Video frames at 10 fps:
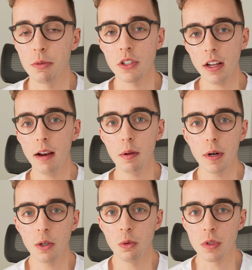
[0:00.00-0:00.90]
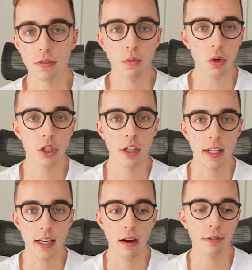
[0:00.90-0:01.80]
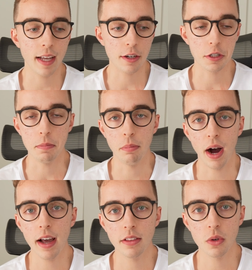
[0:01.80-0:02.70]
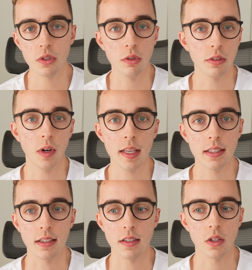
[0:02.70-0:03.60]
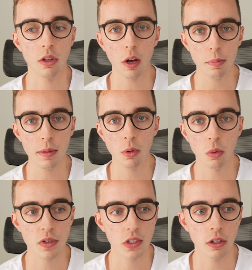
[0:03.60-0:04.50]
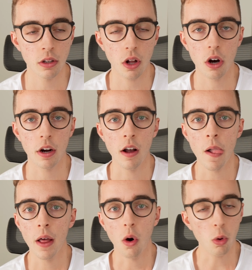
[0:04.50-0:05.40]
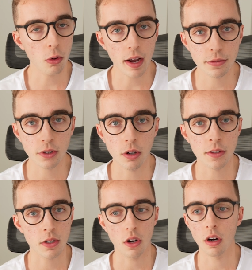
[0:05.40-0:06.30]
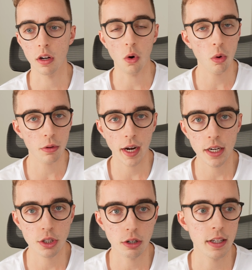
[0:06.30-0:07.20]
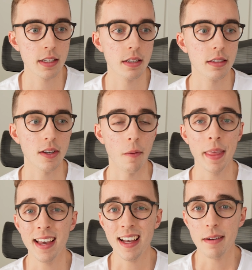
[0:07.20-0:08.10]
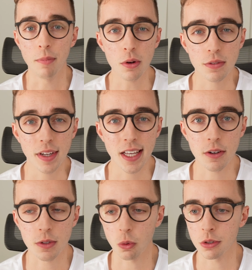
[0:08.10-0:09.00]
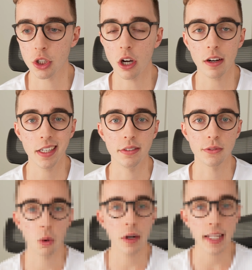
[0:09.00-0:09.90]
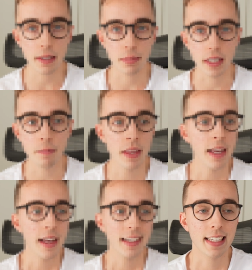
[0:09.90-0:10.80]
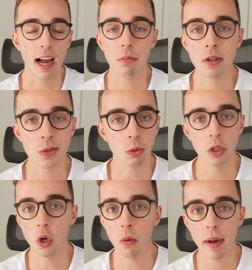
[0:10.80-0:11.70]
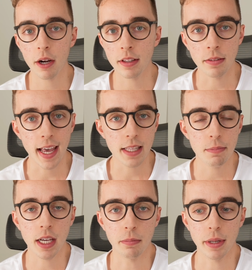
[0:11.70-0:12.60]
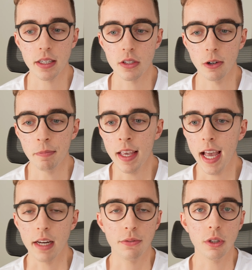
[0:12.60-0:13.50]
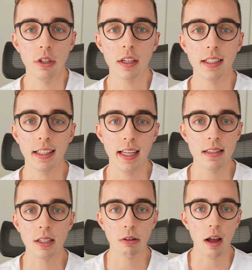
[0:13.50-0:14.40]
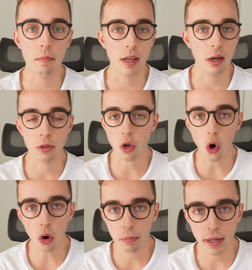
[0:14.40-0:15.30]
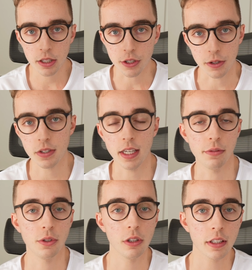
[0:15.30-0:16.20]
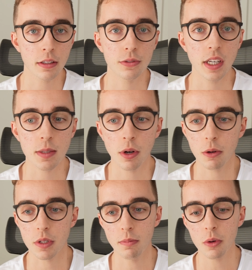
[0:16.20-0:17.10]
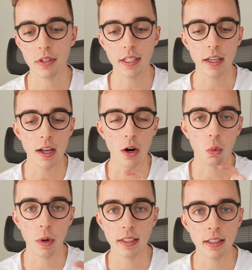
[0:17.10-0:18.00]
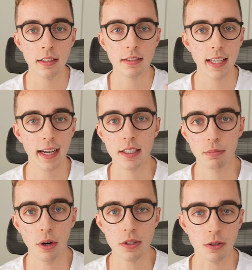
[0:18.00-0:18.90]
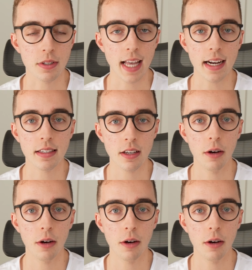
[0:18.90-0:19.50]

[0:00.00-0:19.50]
it was not everybody who was fortunate enough to actually buy those new devices. So a lot of people were still on older iPhones, on older Androids. So most videos were shot in 480p. Cameras were no better than 8 megapixel. And if you looked at Instagram, it was all pictures. If you looked at Facebook, it was mostly written text posts, so status